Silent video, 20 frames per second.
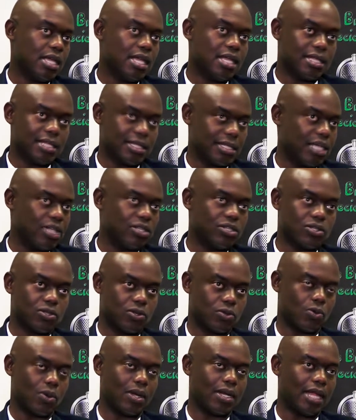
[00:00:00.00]
The
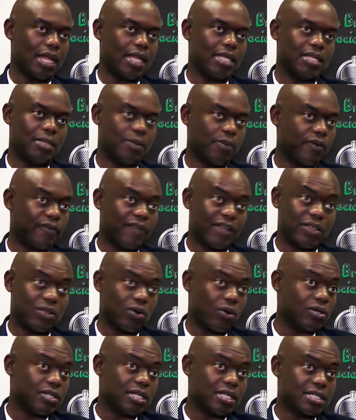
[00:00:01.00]
stations, on the one end, they provide
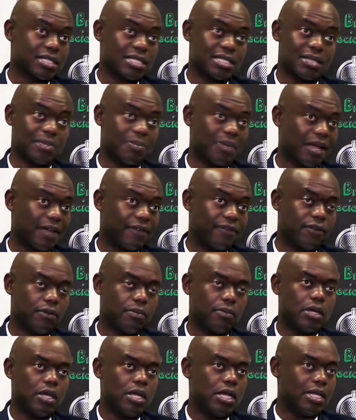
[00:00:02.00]
the audiences, the
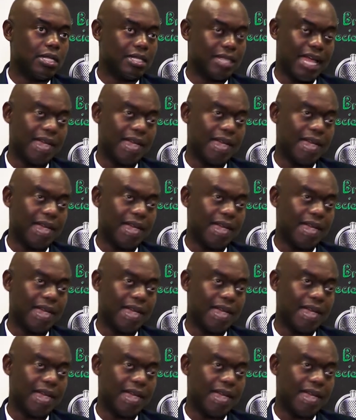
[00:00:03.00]
platform.